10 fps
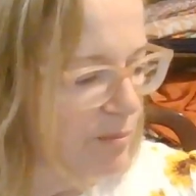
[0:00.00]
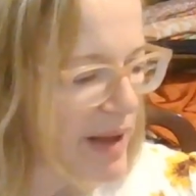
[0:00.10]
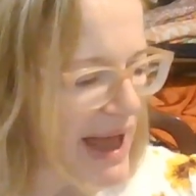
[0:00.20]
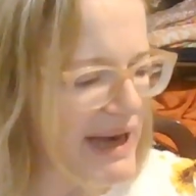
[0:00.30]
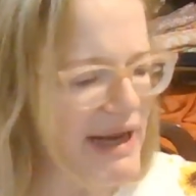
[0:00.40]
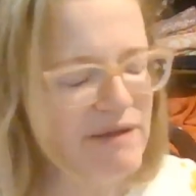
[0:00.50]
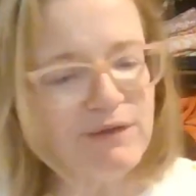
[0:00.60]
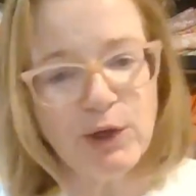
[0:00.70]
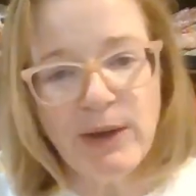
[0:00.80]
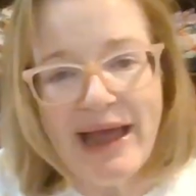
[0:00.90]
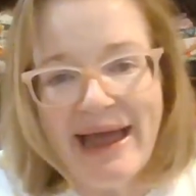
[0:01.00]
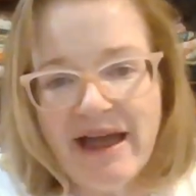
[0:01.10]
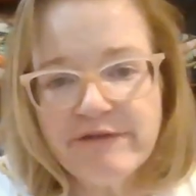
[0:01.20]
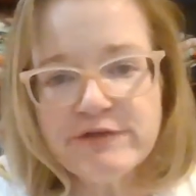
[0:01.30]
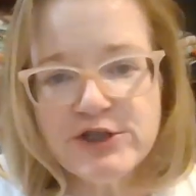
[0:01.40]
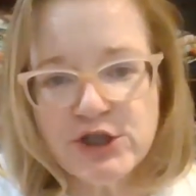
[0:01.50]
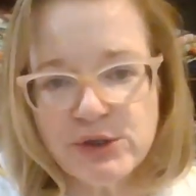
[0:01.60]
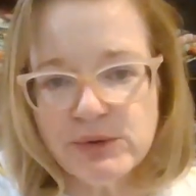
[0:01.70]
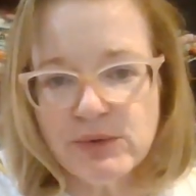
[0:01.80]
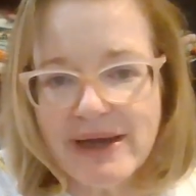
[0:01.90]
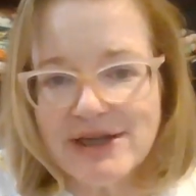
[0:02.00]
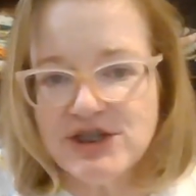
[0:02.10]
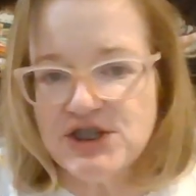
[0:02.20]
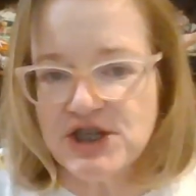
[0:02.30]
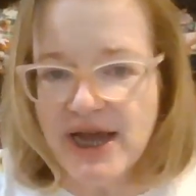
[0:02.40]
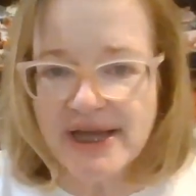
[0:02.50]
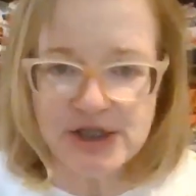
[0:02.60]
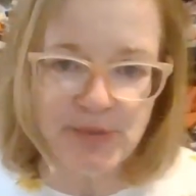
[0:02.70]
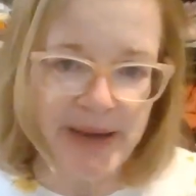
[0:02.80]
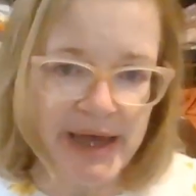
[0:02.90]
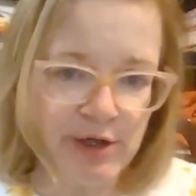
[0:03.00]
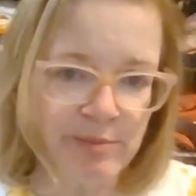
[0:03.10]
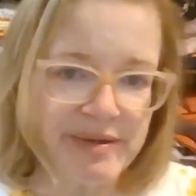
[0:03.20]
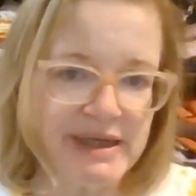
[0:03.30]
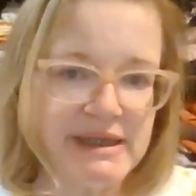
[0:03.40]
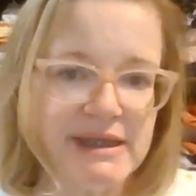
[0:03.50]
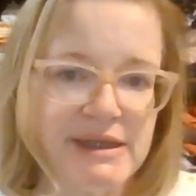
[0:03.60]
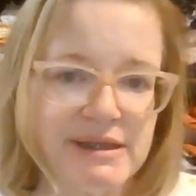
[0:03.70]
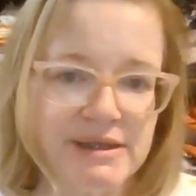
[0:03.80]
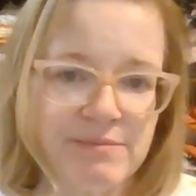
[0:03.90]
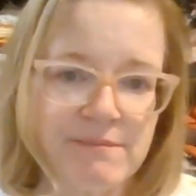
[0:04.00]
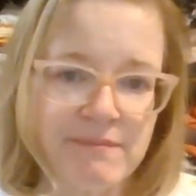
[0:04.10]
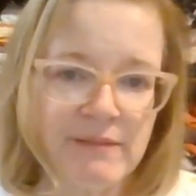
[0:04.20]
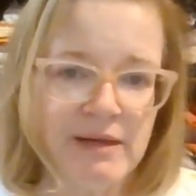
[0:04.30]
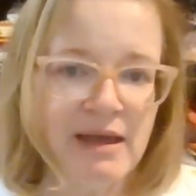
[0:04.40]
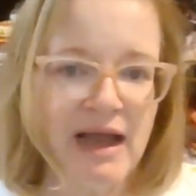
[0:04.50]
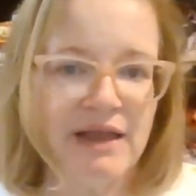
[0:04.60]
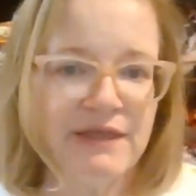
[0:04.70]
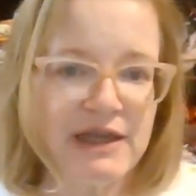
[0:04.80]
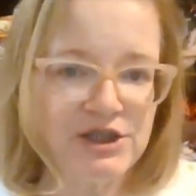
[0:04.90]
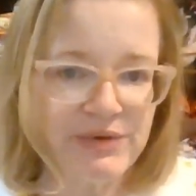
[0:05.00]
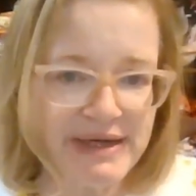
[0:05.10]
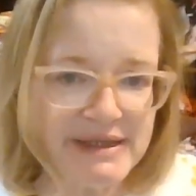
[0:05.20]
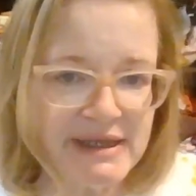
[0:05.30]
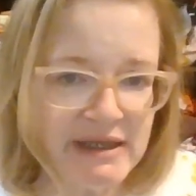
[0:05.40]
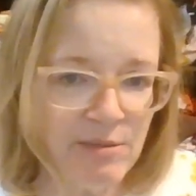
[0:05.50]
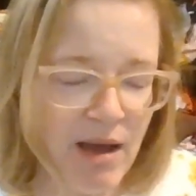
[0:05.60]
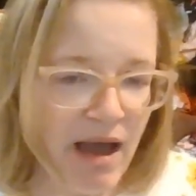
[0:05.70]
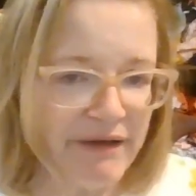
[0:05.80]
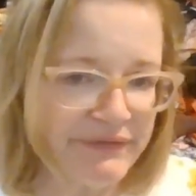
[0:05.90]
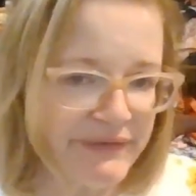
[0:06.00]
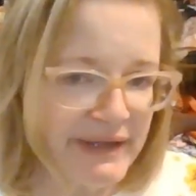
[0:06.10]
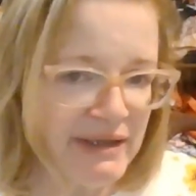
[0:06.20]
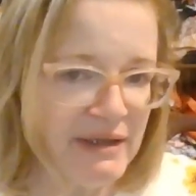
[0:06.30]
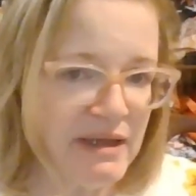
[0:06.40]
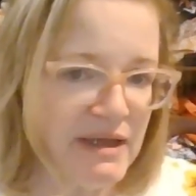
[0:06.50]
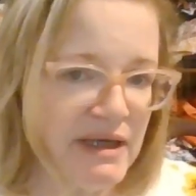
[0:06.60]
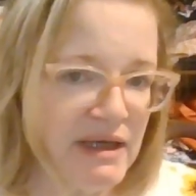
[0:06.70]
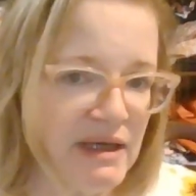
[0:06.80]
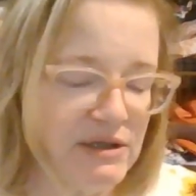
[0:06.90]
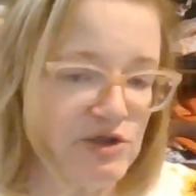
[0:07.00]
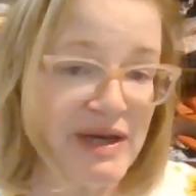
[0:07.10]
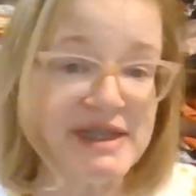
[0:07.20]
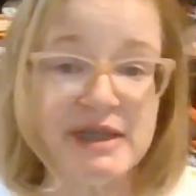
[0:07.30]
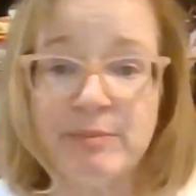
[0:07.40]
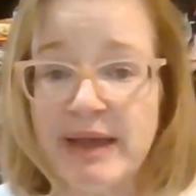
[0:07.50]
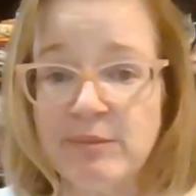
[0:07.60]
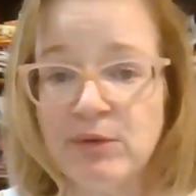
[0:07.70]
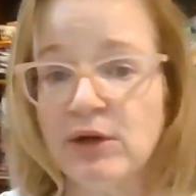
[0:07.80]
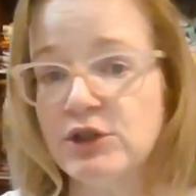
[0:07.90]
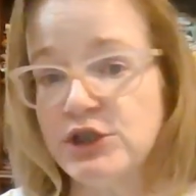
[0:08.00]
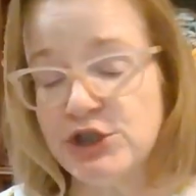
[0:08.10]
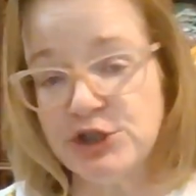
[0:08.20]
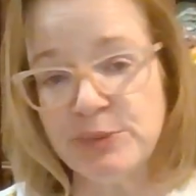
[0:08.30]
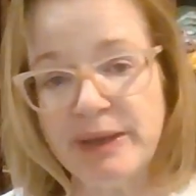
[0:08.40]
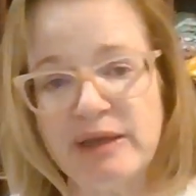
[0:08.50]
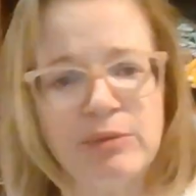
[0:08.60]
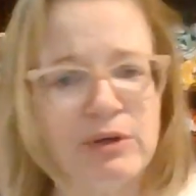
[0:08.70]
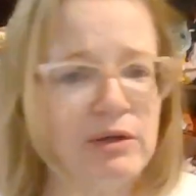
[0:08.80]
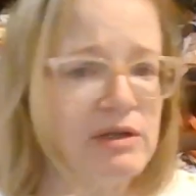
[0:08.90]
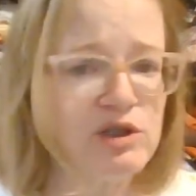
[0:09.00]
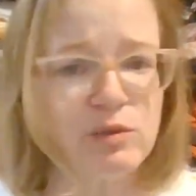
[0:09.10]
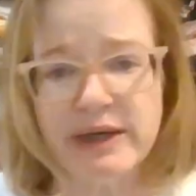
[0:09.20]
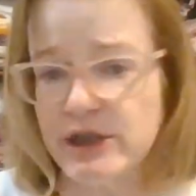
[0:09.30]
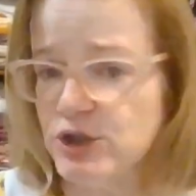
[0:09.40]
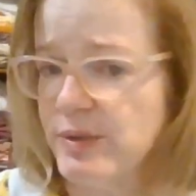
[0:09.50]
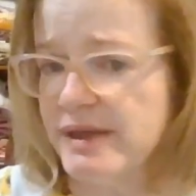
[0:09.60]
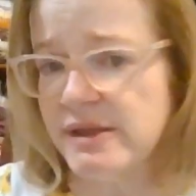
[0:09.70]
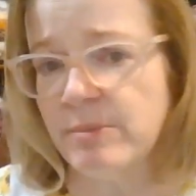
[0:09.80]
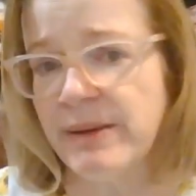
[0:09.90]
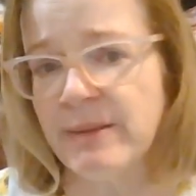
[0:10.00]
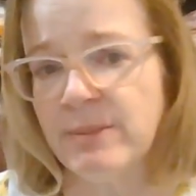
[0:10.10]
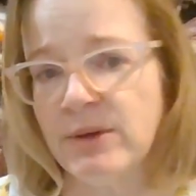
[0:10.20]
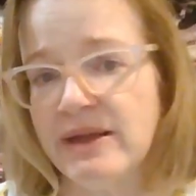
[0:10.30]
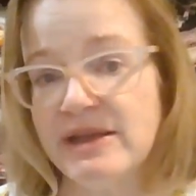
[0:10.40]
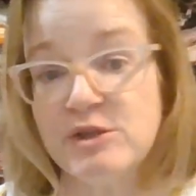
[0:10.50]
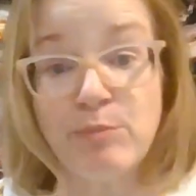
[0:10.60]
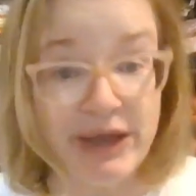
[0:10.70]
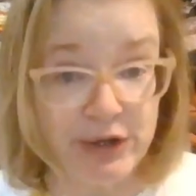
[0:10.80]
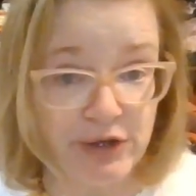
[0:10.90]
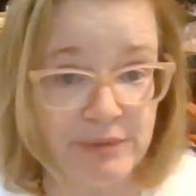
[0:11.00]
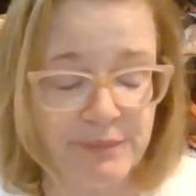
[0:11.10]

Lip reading: But if you have to adjust pattern pieces, I think tracing them off in the tracing paper or tissue paper, Swedish tracing paper, is better.